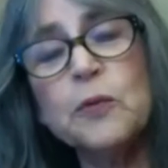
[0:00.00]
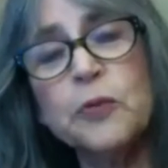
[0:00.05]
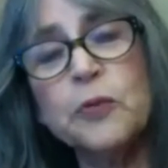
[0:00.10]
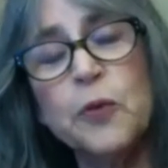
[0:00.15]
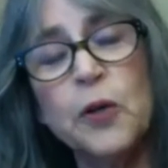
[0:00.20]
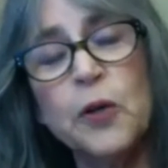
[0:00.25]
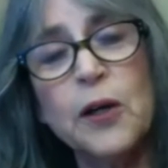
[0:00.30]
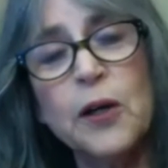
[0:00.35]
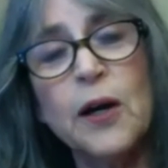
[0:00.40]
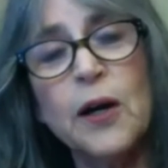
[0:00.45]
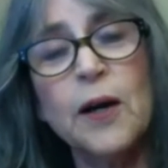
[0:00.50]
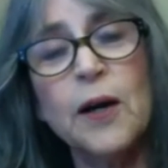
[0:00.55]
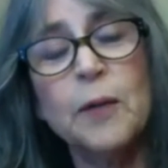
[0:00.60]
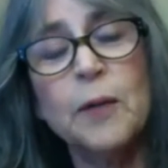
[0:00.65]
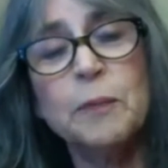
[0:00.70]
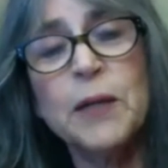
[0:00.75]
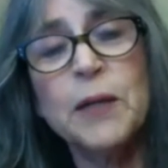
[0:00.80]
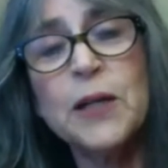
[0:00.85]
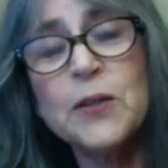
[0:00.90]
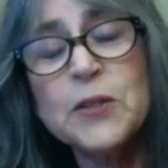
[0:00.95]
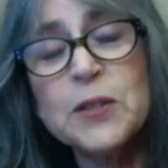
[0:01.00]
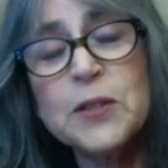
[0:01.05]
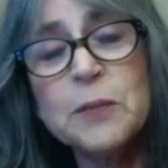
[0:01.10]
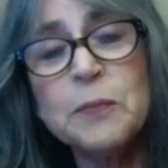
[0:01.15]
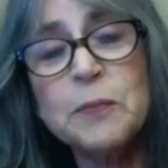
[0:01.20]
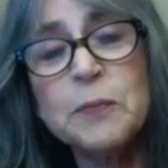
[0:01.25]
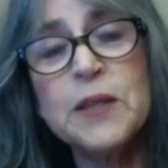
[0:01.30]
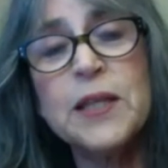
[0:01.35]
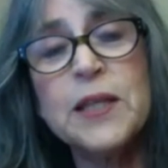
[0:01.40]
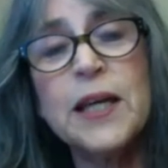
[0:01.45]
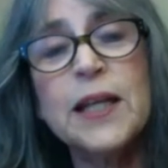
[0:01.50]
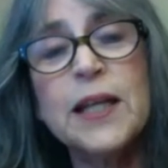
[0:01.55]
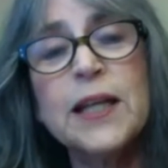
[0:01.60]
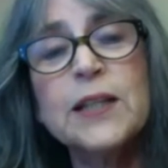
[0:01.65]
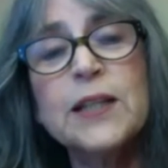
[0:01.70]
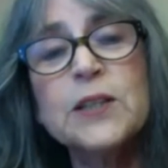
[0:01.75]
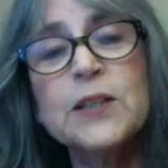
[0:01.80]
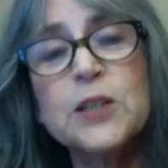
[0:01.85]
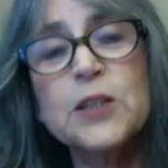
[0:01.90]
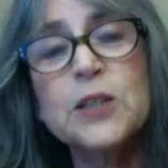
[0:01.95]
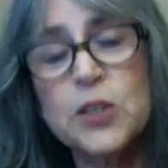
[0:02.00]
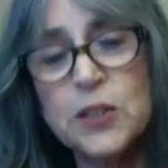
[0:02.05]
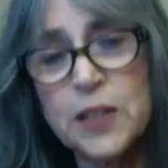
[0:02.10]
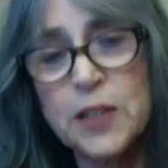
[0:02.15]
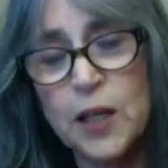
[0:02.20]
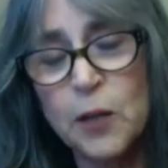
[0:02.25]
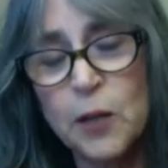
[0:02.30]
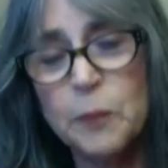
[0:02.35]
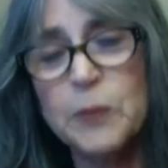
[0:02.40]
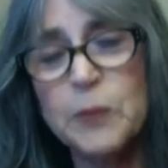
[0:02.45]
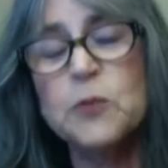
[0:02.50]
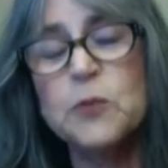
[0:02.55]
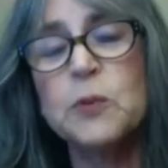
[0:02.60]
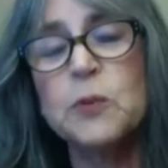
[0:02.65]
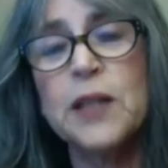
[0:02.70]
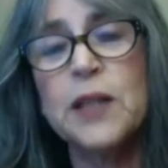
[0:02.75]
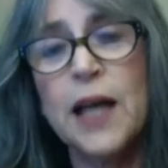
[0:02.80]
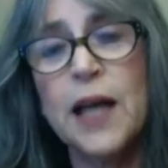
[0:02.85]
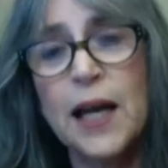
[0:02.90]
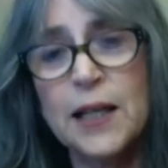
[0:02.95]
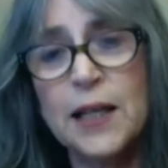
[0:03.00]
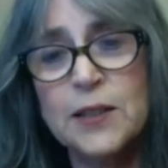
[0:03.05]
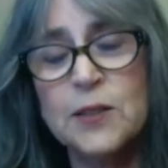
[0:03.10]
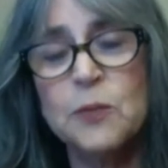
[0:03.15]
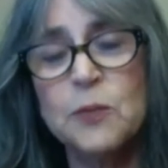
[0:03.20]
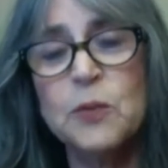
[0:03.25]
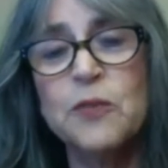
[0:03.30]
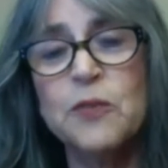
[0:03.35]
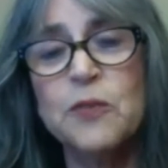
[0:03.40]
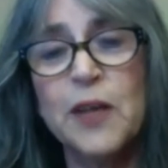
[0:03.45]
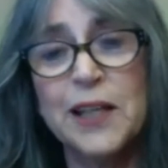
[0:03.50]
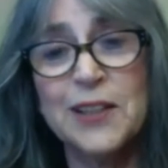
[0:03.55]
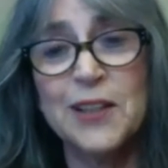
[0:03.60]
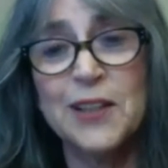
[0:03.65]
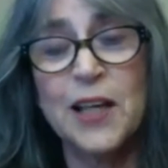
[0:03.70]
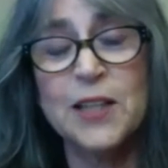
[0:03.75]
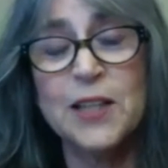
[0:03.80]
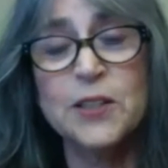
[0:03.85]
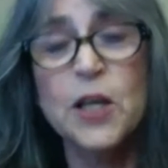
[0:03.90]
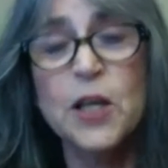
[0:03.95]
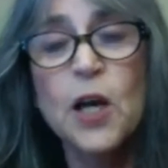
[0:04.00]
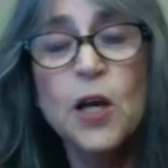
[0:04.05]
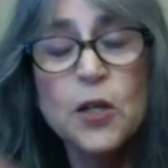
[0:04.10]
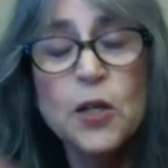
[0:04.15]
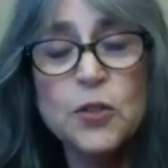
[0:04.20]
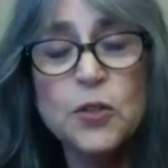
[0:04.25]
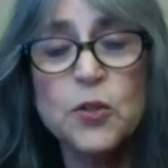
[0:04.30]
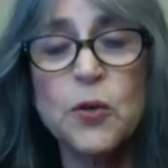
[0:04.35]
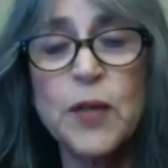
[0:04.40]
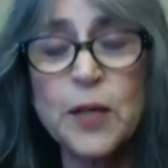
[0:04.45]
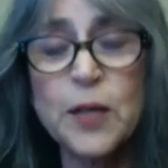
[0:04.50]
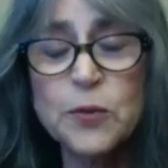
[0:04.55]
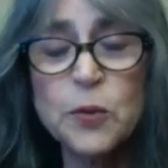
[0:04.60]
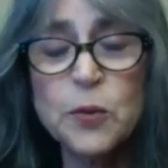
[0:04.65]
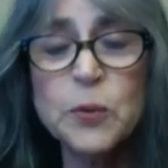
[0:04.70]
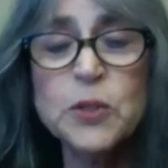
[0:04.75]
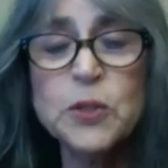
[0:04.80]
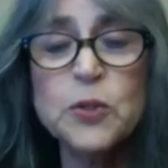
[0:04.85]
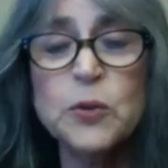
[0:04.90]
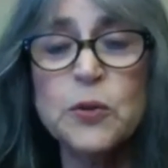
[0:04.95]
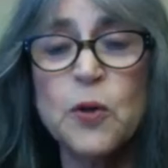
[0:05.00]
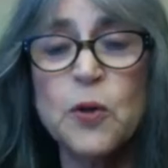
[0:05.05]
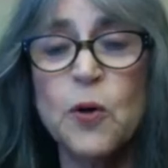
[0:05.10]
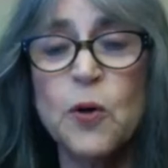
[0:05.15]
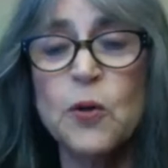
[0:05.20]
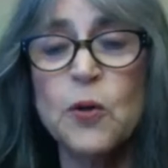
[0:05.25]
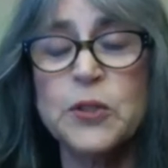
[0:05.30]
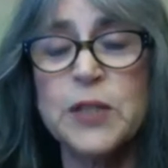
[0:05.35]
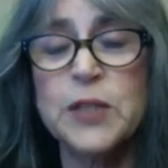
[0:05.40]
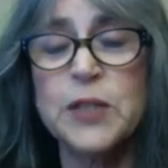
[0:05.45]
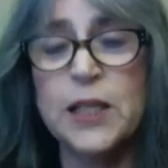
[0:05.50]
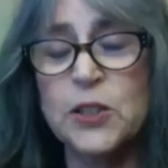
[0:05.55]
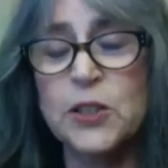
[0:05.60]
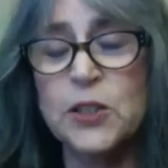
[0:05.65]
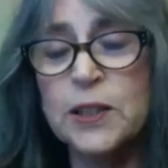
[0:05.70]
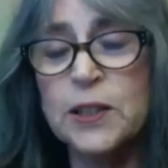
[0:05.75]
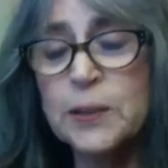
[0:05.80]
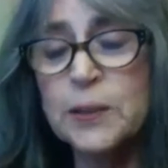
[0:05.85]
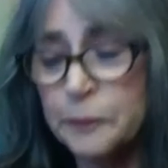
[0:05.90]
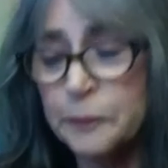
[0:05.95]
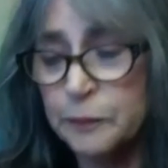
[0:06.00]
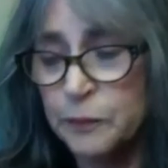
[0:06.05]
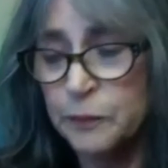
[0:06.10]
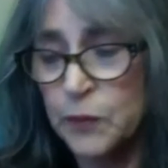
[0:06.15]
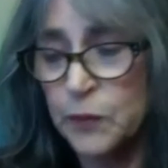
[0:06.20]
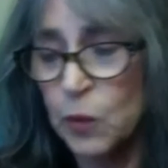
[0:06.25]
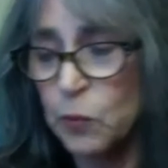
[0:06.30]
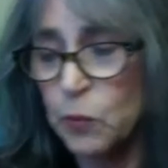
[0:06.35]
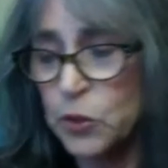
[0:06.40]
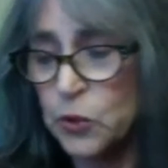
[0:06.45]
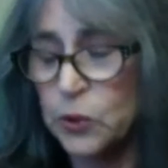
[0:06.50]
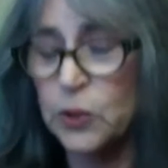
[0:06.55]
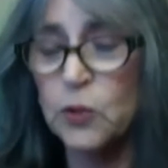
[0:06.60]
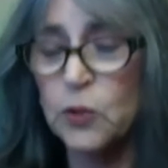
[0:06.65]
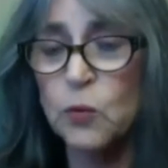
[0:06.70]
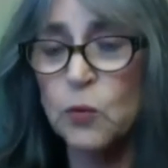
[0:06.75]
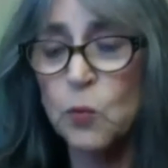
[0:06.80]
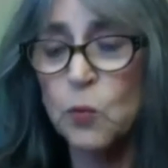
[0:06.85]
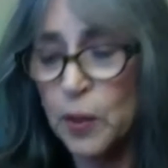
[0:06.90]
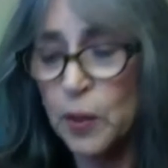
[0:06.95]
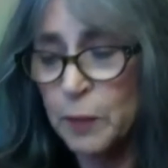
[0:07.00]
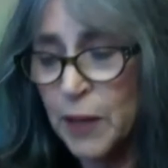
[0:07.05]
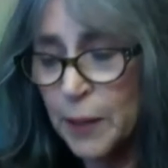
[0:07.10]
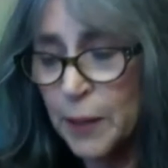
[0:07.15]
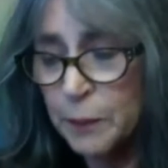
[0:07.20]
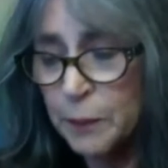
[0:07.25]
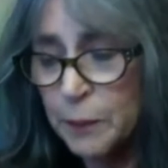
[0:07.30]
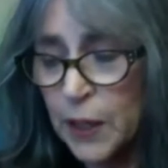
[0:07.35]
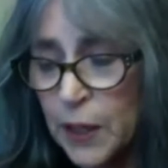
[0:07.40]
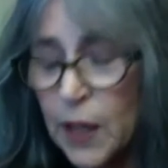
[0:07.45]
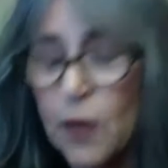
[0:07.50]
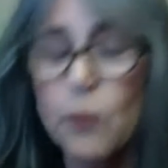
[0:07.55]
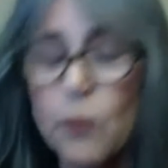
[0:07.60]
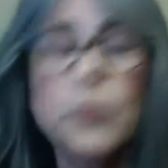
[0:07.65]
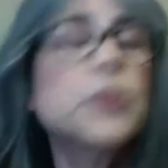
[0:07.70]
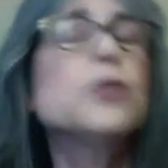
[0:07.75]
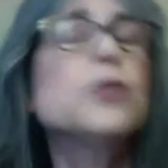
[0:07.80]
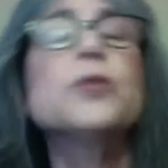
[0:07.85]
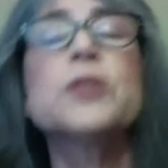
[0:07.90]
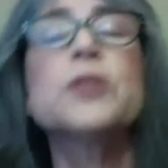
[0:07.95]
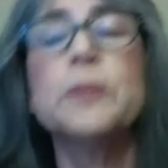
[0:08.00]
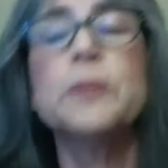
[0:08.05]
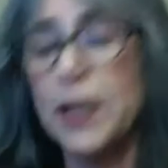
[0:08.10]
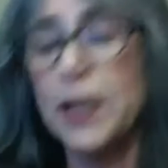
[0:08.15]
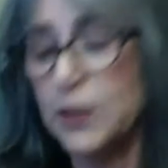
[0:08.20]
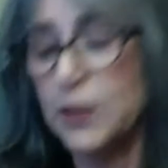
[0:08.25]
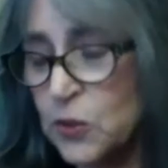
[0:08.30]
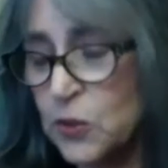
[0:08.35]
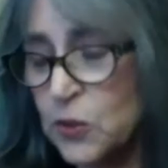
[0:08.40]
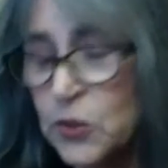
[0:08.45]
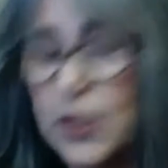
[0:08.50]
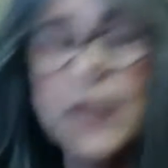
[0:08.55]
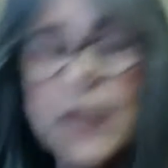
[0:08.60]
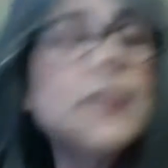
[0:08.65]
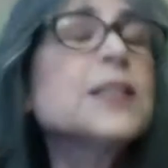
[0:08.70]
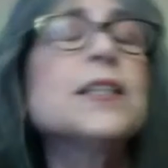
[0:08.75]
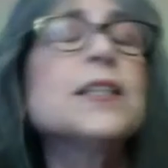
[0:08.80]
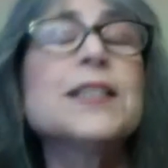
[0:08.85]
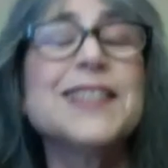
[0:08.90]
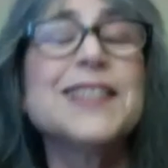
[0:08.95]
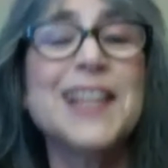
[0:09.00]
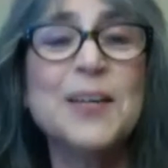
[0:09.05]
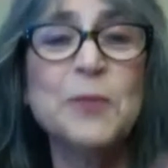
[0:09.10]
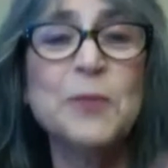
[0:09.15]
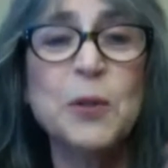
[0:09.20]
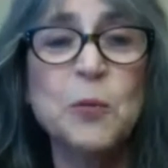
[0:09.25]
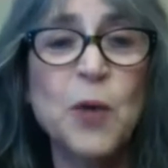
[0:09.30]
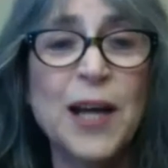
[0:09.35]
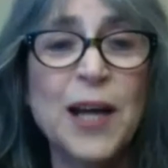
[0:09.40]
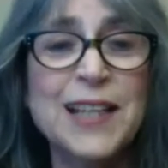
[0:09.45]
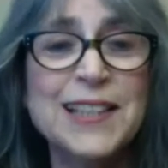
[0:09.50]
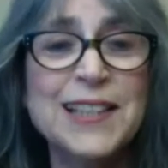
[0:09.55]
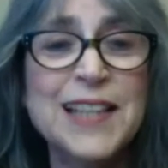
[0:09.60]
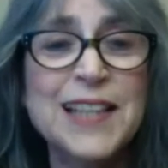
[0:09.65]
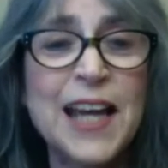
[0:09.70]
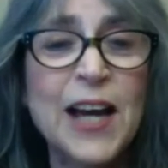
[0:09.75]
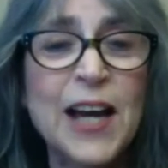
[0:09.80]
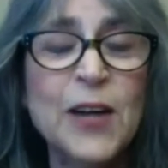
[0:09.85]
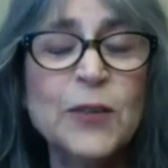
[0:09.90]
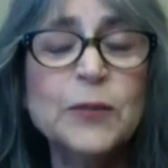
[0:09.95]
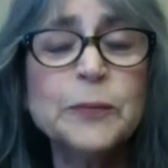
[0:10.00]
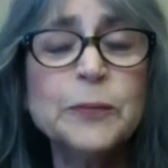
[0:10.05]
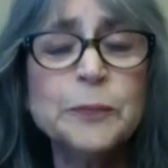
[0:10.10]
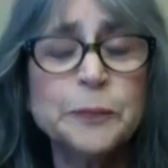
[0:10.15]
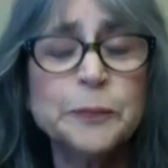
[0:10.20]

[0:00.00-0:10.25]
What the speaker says: for our parasympathetic to just help us relax and revitalize. So that's what we do in the whole session. We do a little warm up, we do some exercises, then we wind down